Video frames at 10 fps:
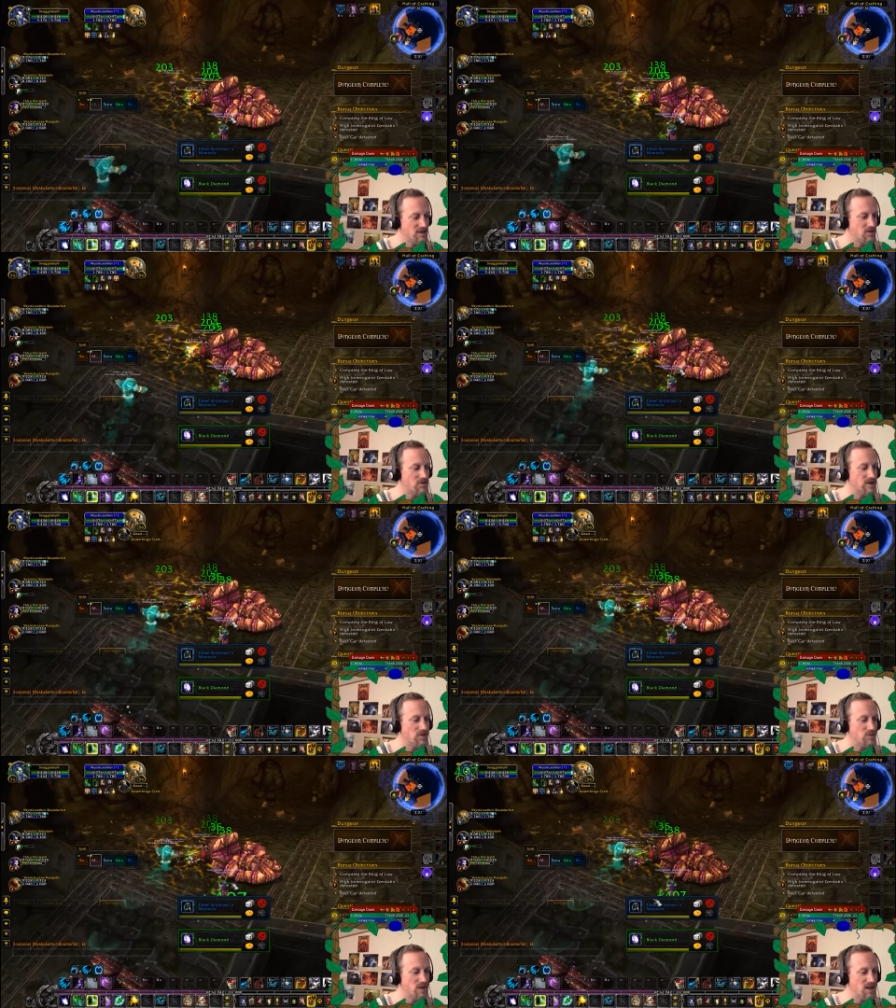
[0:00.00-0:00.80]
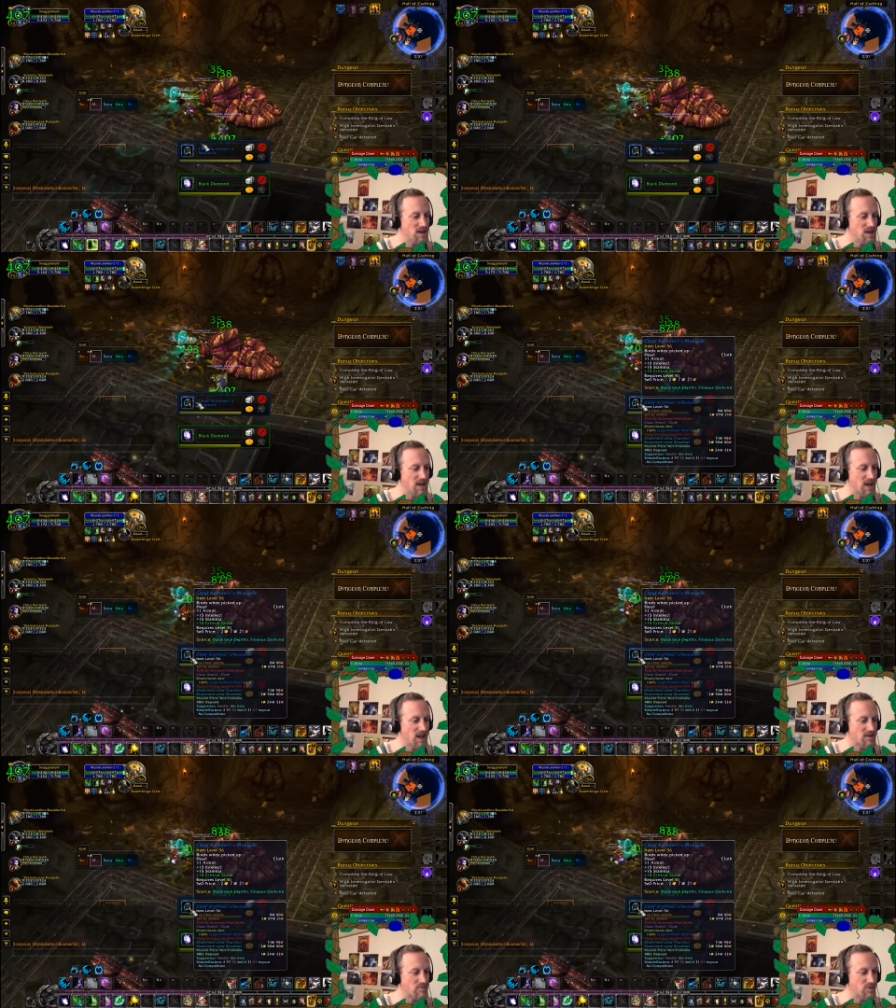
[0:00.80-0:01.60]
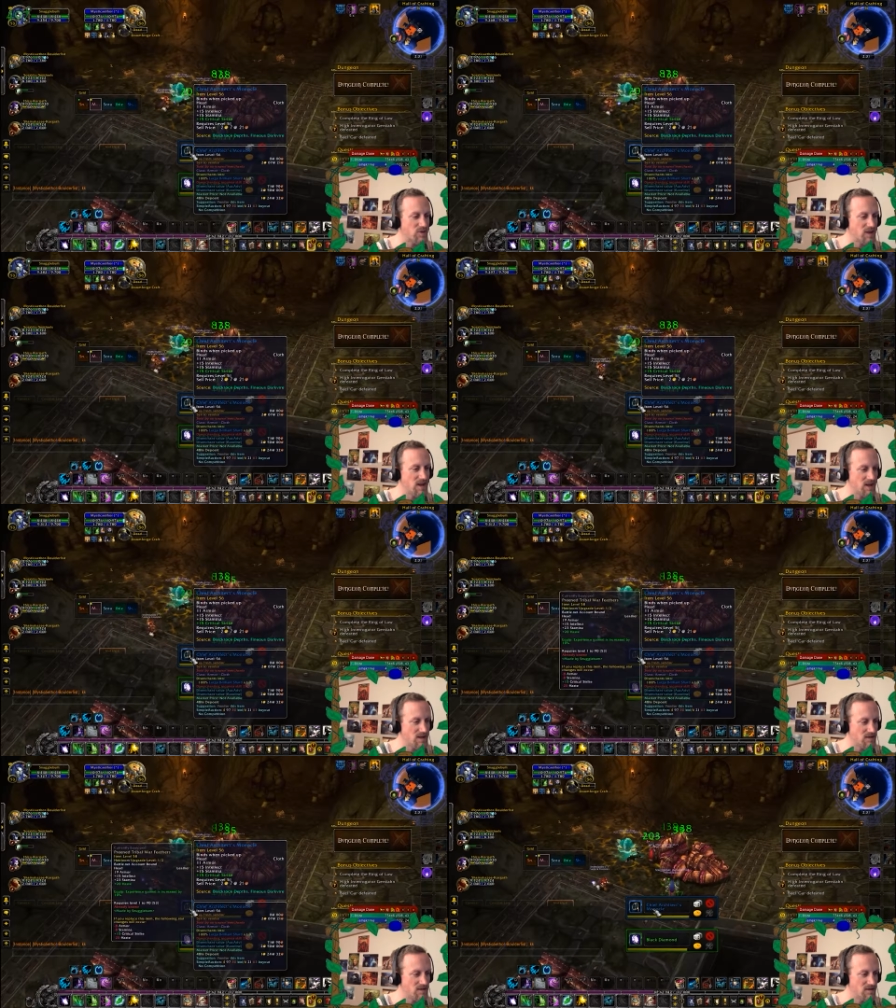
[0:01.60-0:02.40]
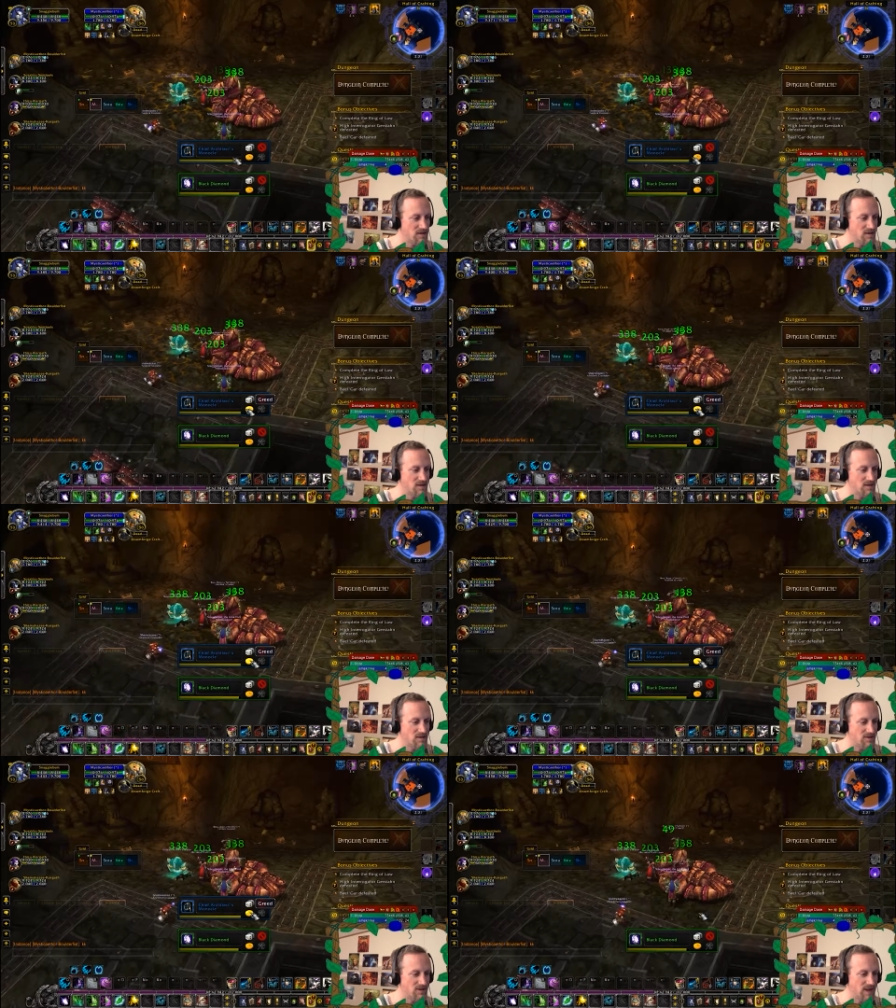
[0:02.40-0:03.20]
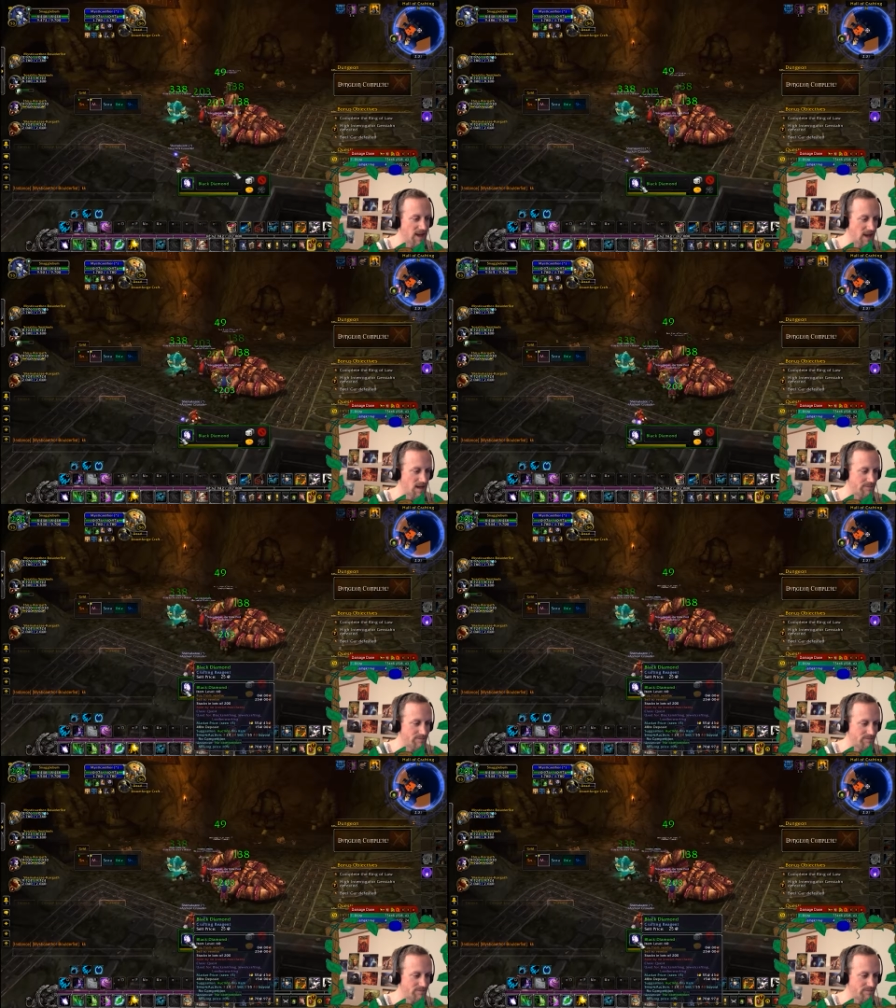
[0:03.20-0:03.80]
Only we can complete this game.